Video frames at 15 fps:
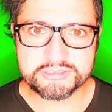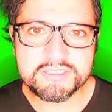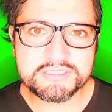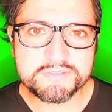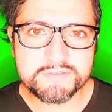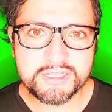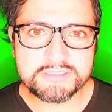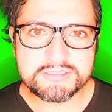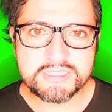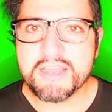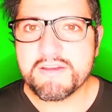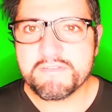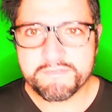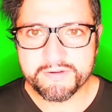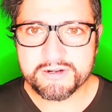Festivals,
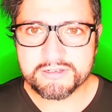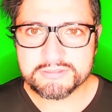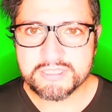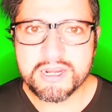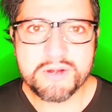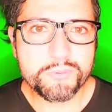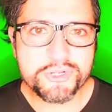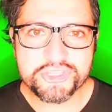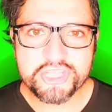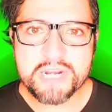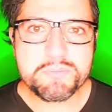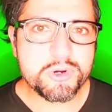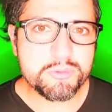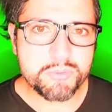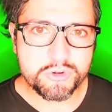fairs,
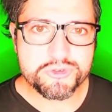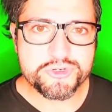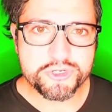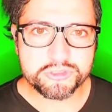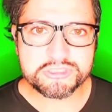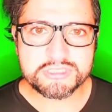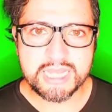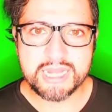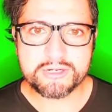retail promotions,